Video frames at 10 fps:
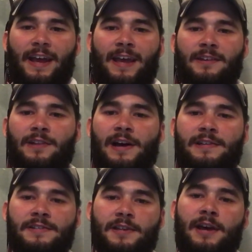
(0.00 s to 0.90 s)

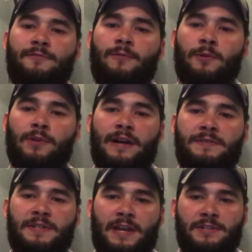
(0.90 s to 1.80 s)
Antlions have 4 life
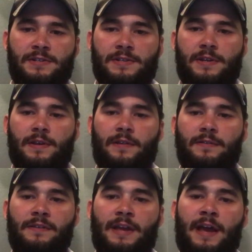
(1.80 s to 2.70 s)
stages:
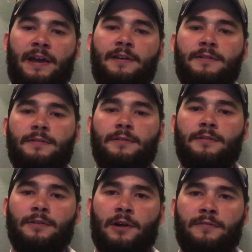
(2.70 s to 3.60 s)
the egg,
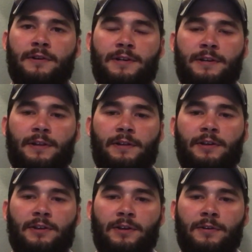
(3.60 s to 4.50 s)
larva,
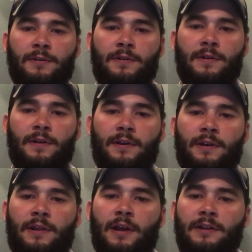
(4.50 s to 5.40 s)
cocoon,
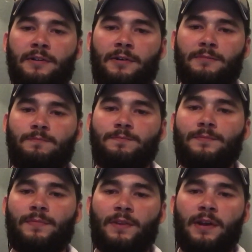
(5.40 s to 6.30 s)
and adult.
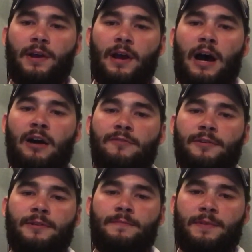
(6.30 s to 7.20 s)

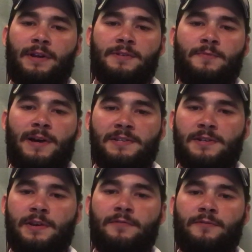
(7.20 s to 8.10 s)
However, it is best
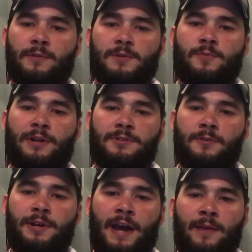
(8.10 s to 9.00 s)
known for its
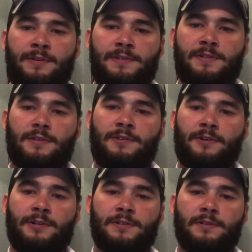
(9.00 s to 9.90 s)
predatory habits
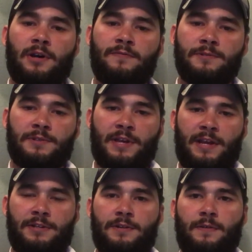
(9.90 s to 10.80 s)
during its larval
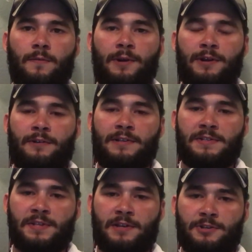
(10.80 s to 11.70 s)
stage, where it creates
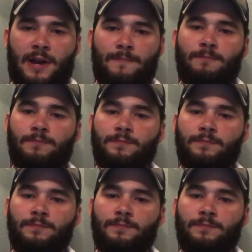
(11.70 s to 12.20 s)
a sand trap.